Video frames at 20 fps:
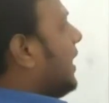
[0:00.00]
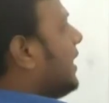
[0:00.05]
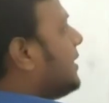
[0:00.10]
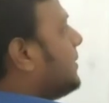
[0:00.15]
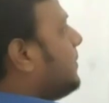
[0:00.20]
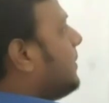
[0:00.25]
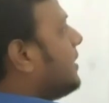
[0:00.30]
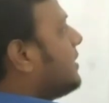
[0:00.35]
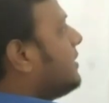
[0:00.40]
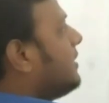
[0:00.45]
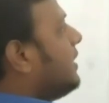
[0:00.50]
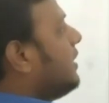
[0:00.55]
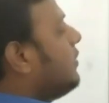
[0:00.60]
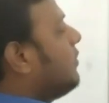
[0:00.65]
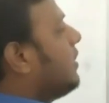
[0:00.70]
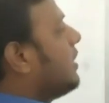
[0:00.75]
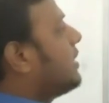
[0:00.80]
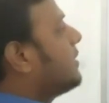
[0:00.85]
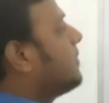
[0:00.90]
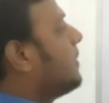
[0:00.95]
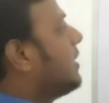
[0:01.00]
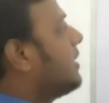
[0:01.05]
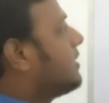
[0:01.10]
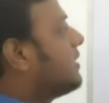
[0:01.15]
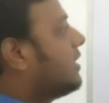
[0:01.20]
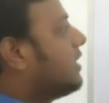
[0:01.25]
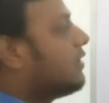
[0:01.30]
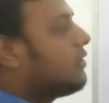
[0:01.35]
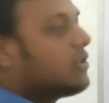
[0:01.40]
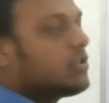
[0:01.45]
x plus 3 into x minus
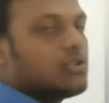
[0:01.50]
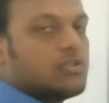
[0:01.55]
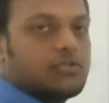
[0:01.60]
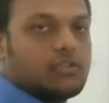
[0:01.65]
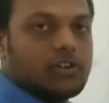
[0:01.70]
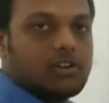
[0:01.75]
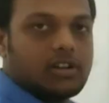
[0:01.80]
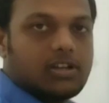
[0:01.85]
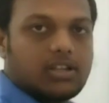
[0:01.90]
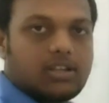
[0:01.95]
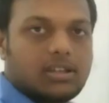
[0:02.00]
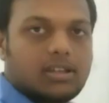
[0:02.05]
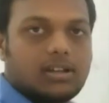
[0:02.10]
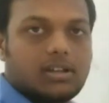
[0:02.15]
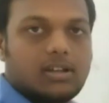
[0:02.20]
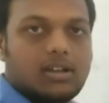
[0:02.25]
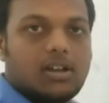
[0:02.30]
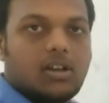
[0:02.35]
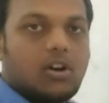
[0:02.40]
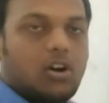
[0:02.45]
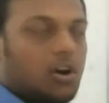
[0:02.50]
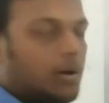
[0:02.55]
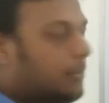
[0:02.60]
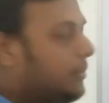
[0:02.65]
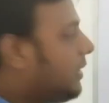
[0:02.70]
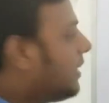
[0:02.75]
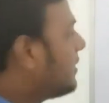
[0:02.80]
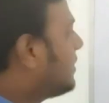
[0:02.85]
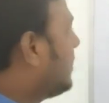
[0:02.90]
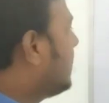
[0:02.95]
3 equals to 40.
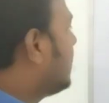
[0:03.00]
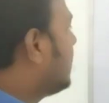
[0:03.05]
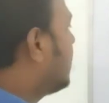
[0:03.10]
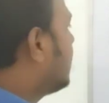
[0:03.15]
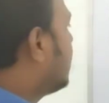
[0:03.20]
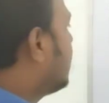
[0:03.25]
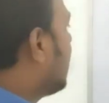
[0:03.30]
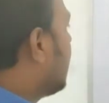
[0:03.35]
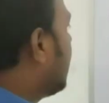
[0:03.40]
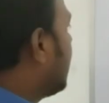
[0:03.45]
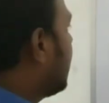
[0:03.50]
Obviously this is